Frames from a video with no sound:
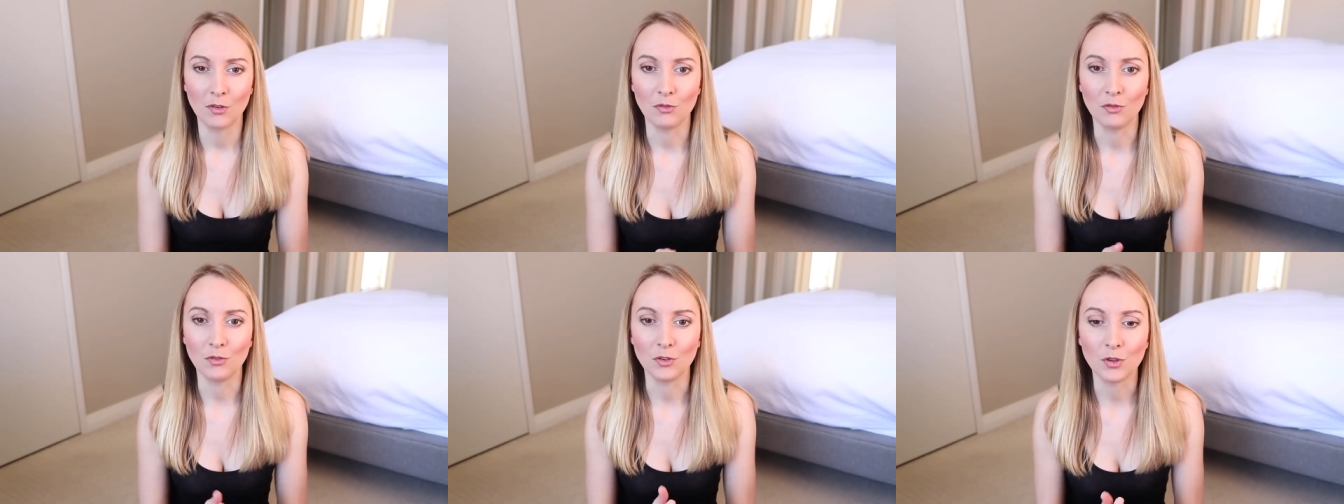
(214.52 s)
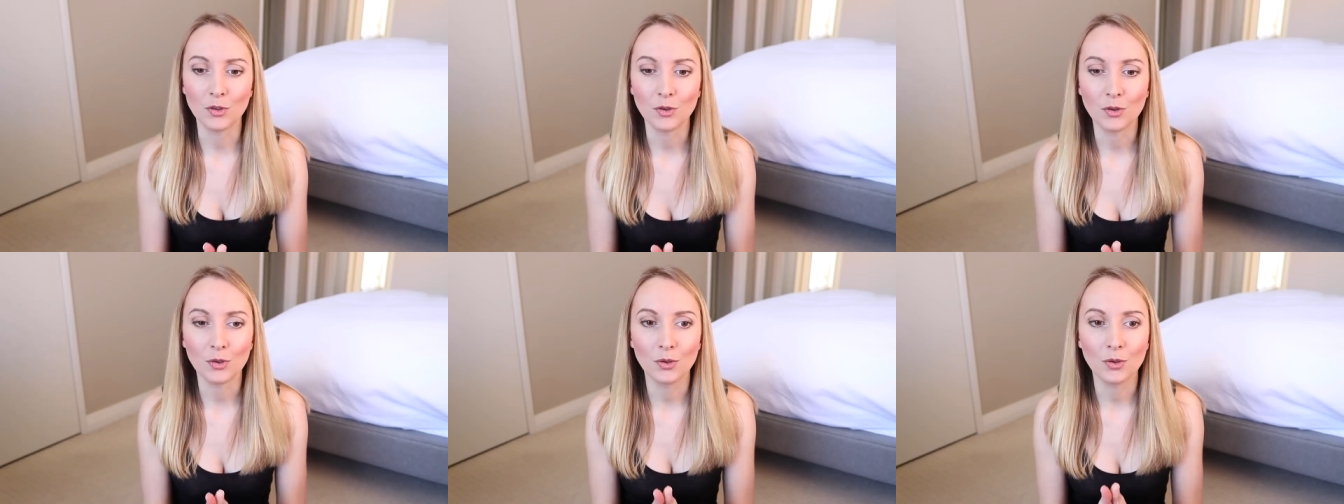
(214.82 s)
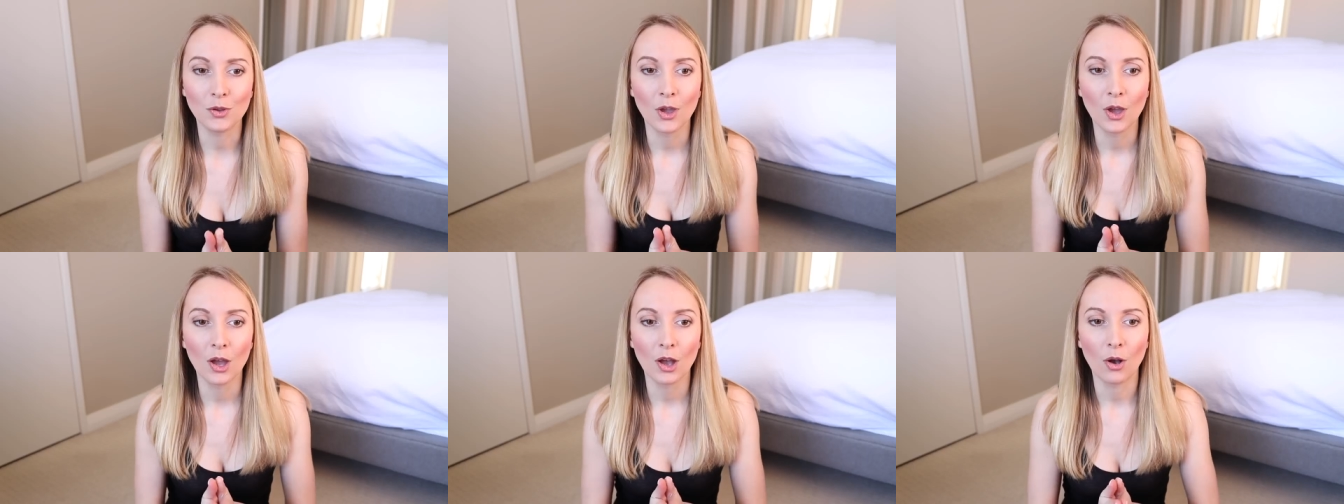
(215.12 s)

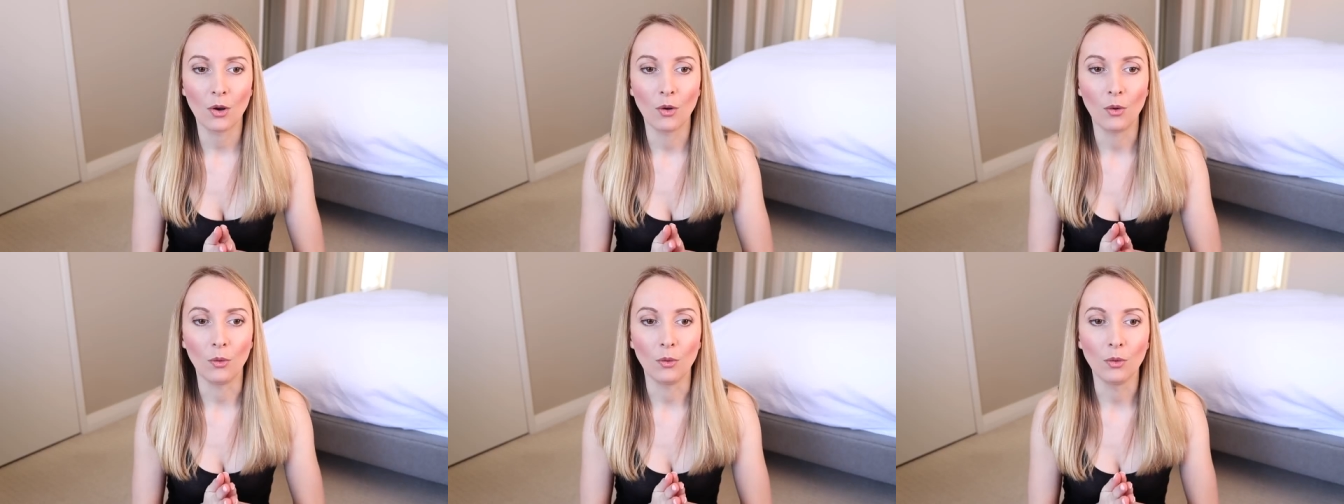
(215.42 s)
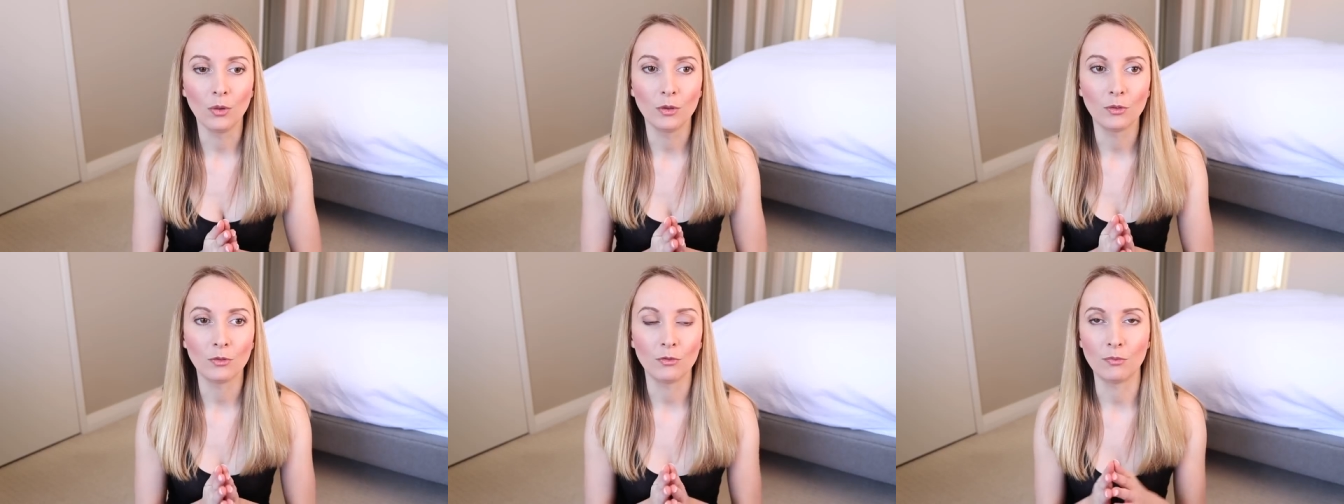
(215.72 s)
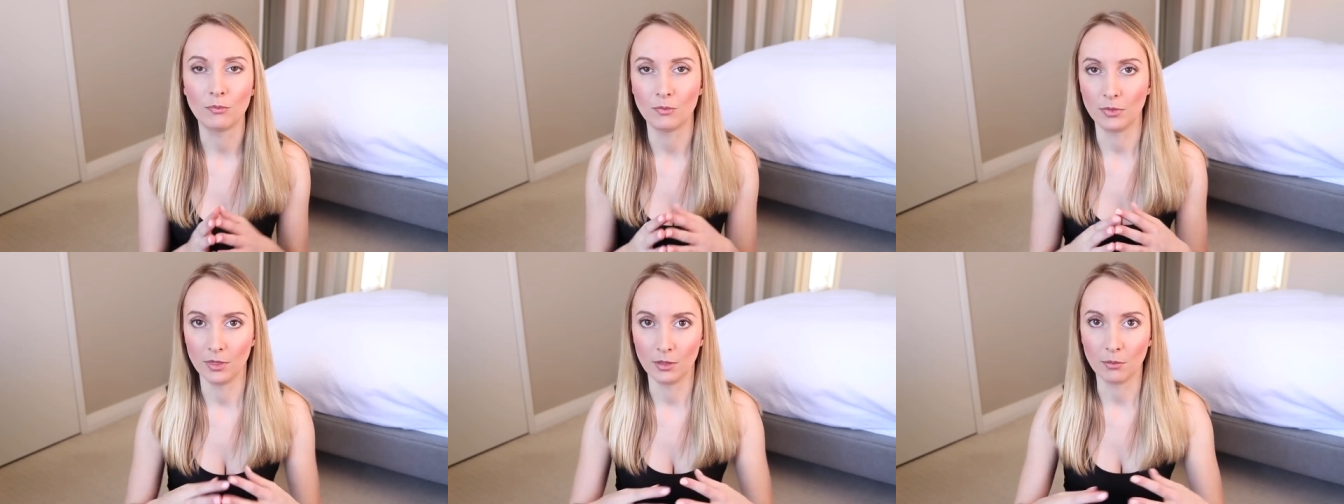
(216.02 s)
view all of
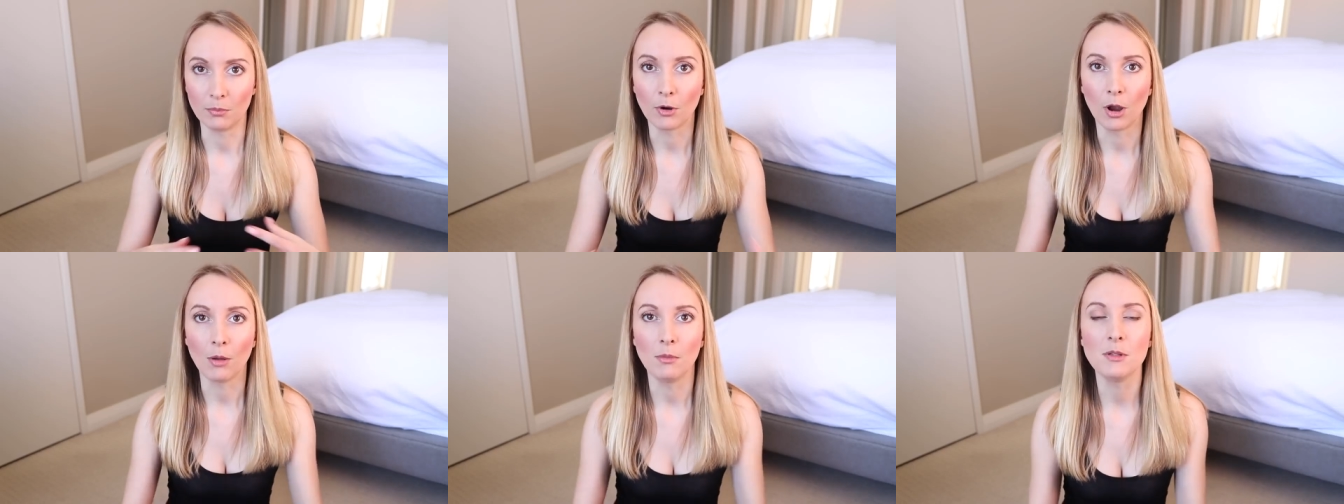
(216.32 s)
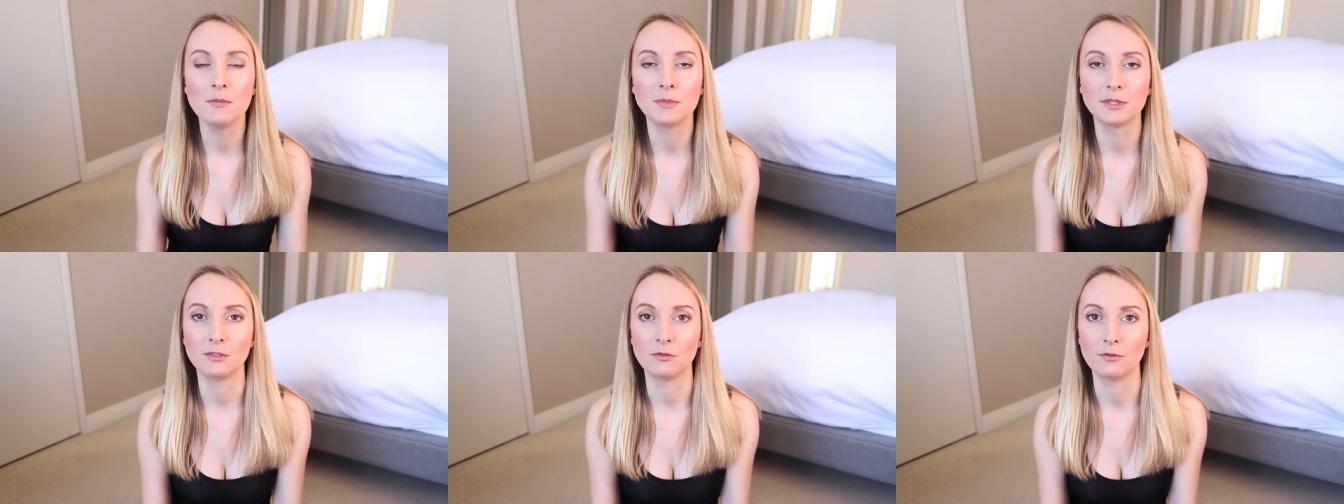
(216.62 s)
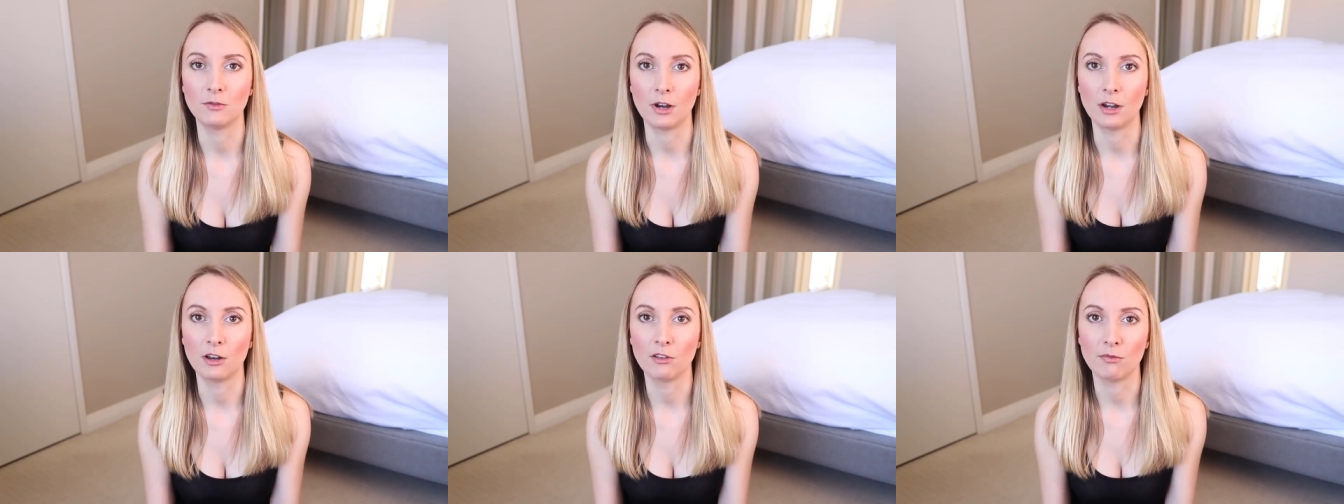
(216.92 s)
the problems in
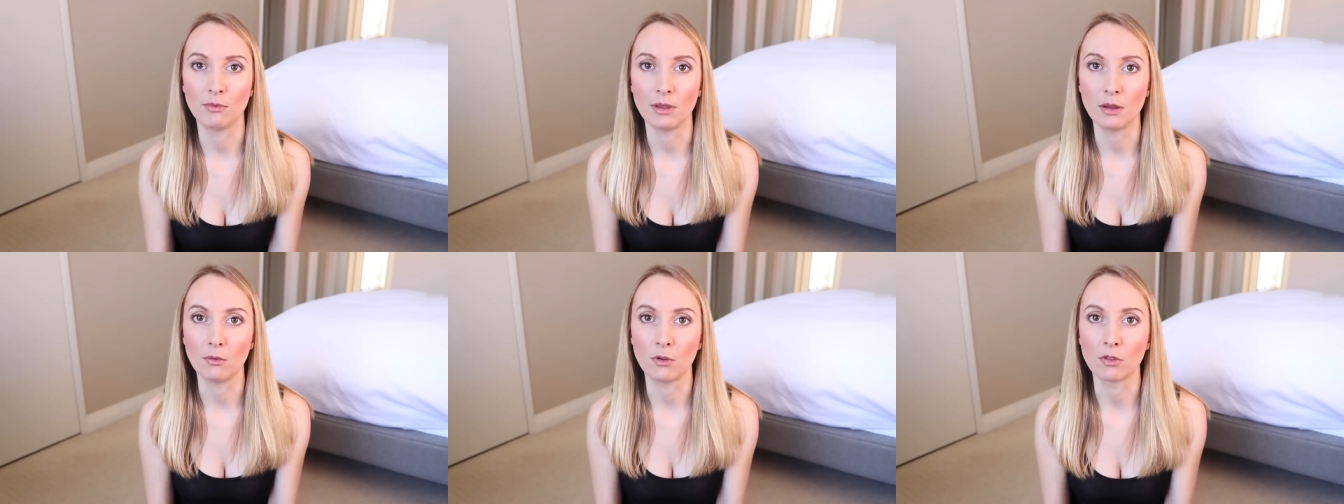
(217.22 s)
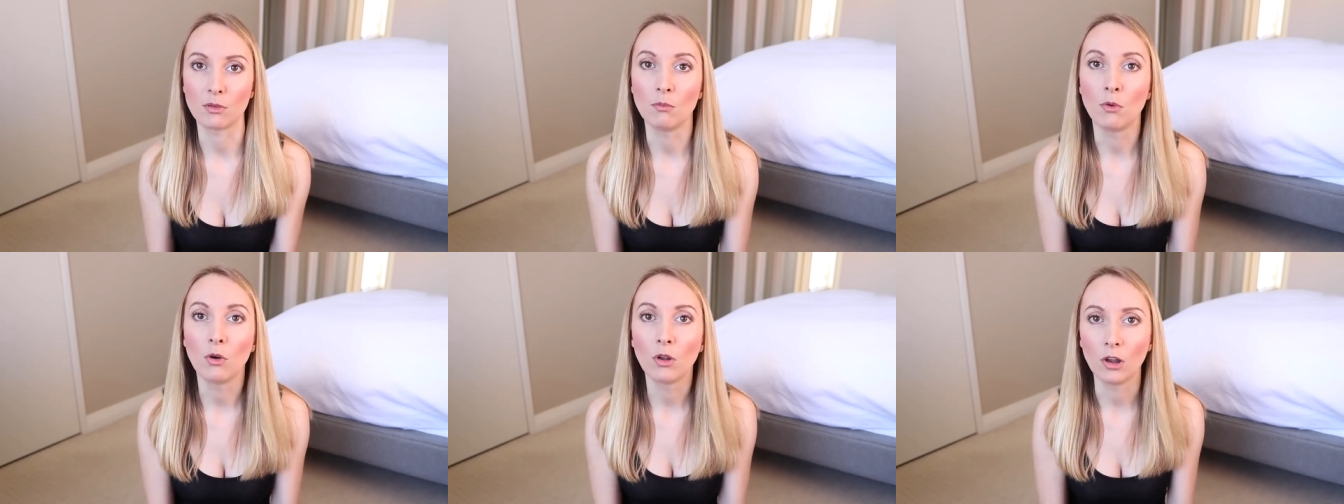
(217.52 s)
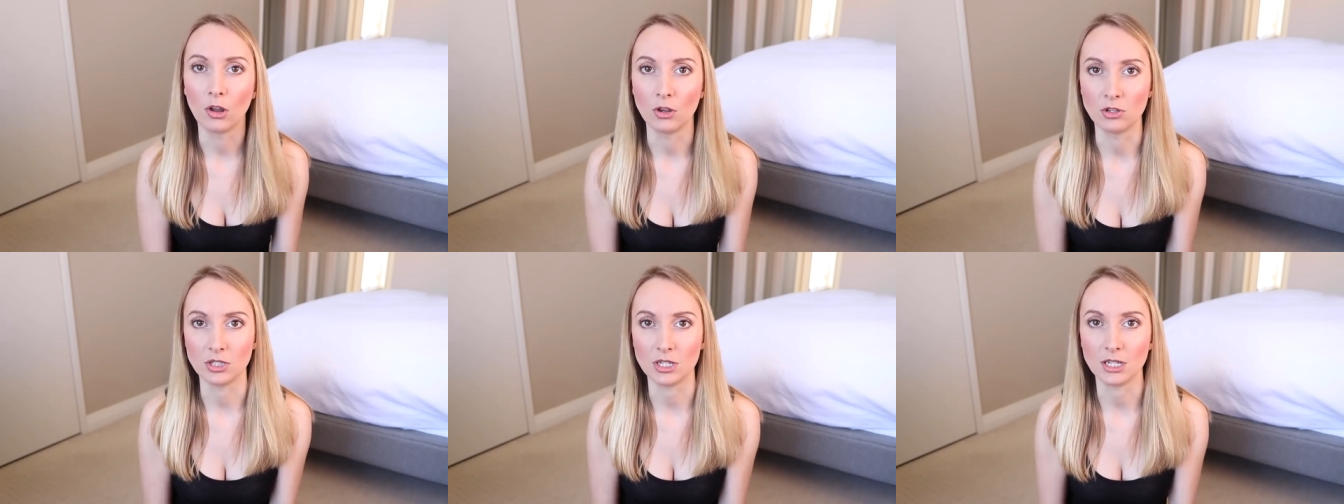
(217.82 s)
front of me with more
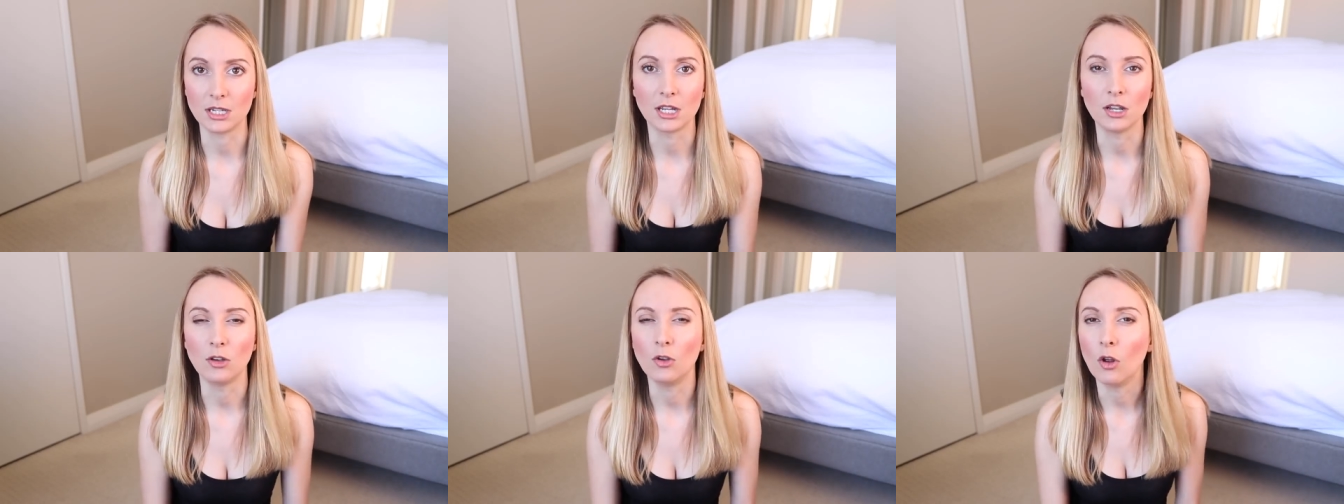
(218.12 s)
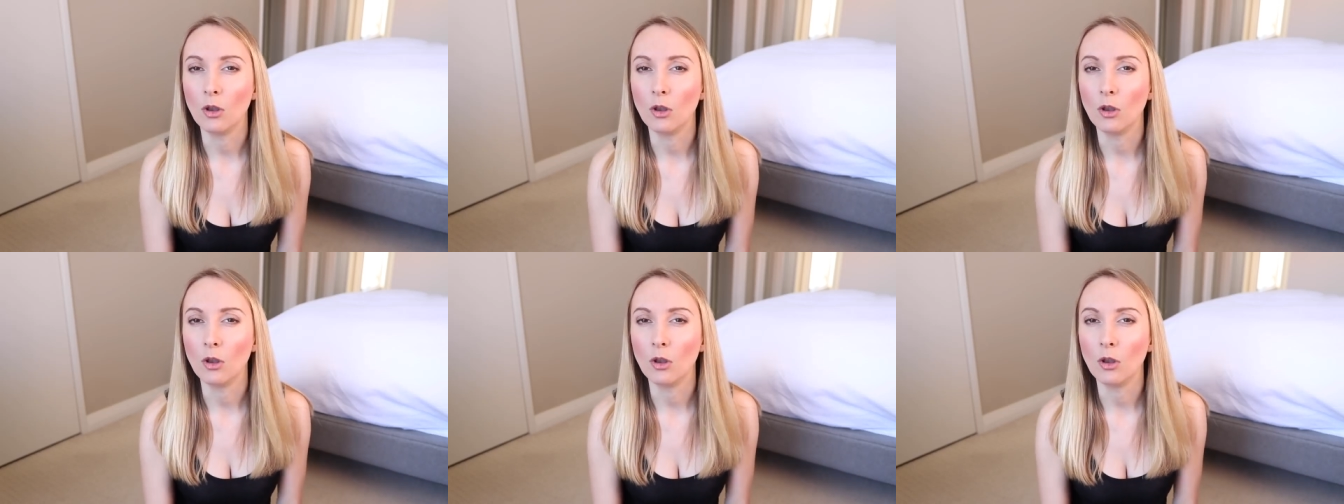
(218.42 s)
logic and